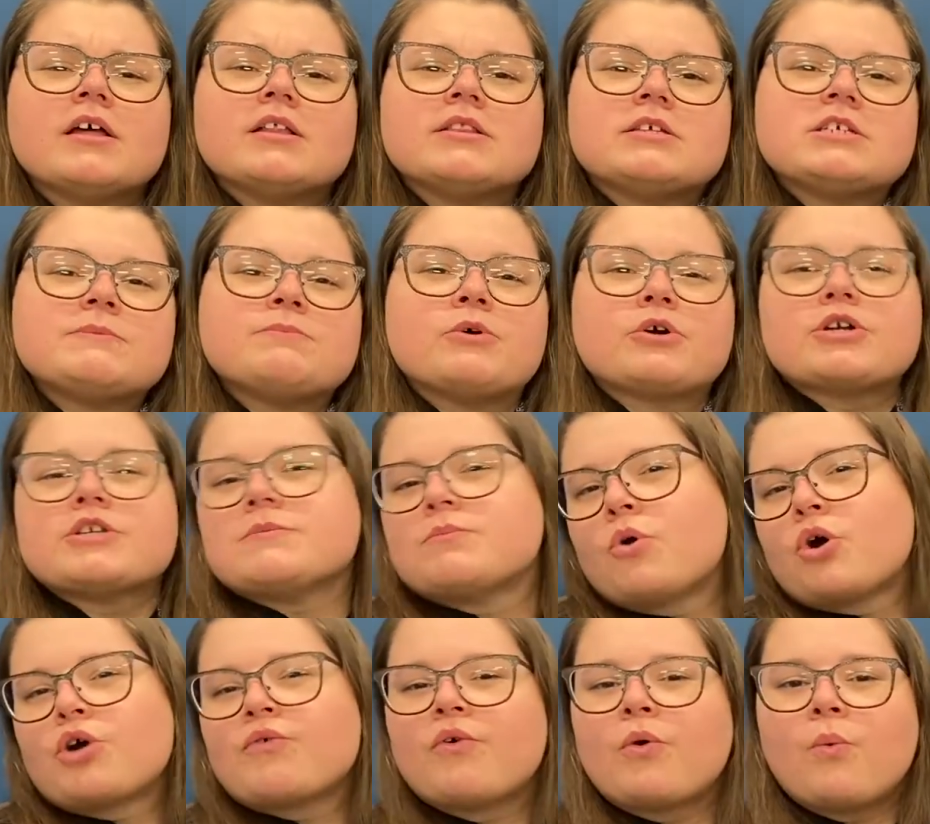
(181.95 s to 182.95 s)
This book is
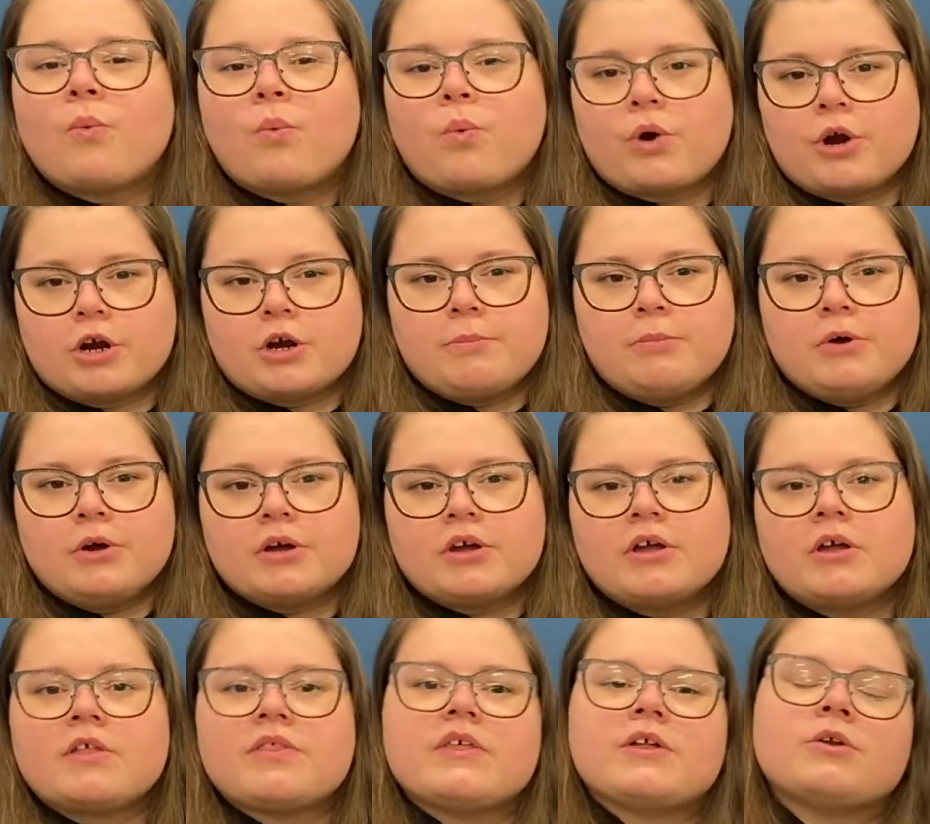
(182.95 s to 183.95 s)
more of a workbook
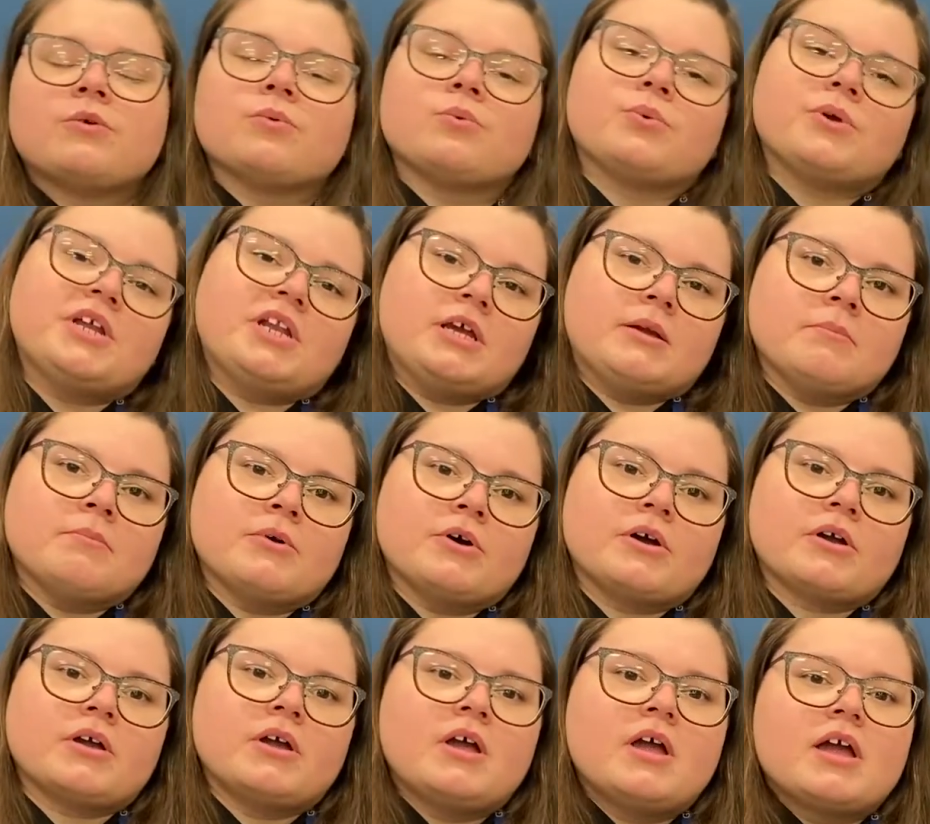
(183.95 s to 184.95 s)
than a reading book.